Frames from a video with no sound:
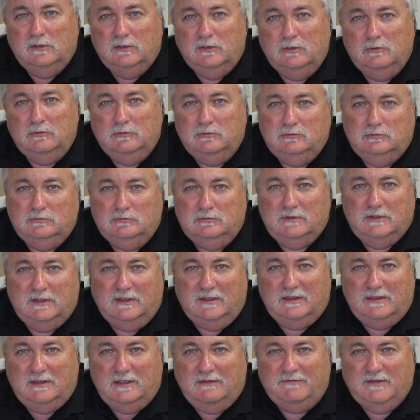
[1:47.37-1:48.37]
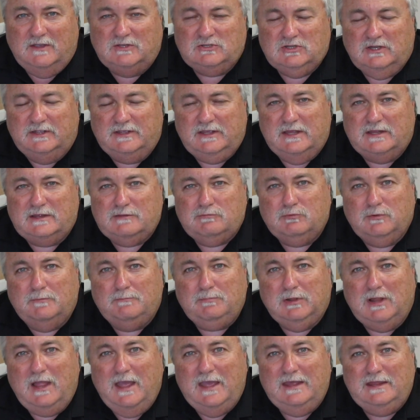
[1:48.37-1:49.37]
who eventually gets
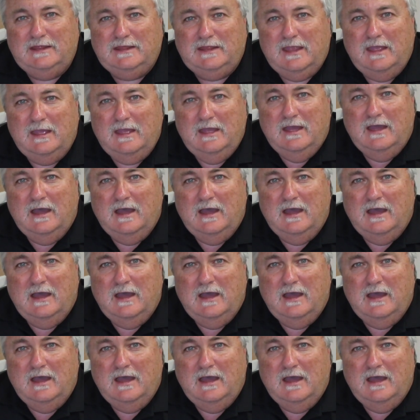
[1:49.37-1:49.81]
replaced.